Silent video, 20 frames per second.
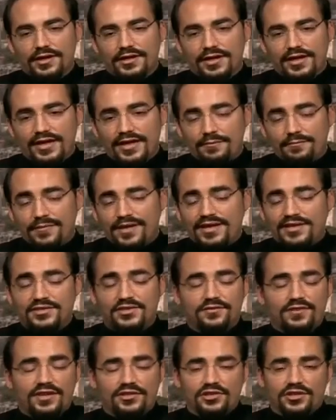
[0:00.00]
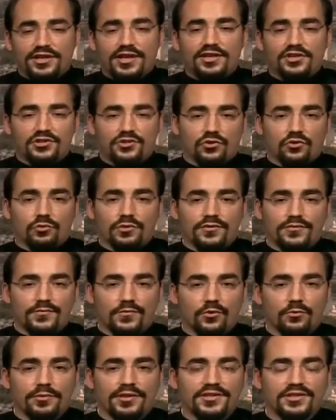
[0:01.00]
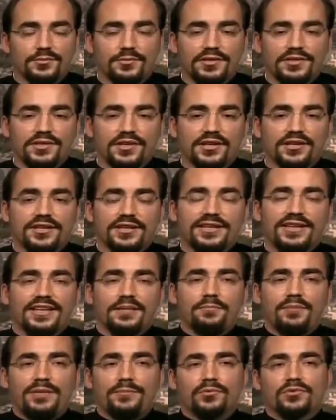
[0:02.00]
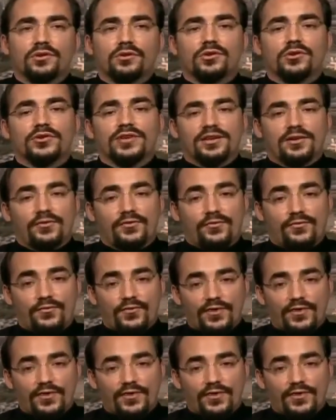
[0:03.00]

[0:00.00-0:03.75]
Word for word: And a massive educational reform needs to be done to get people to learn how to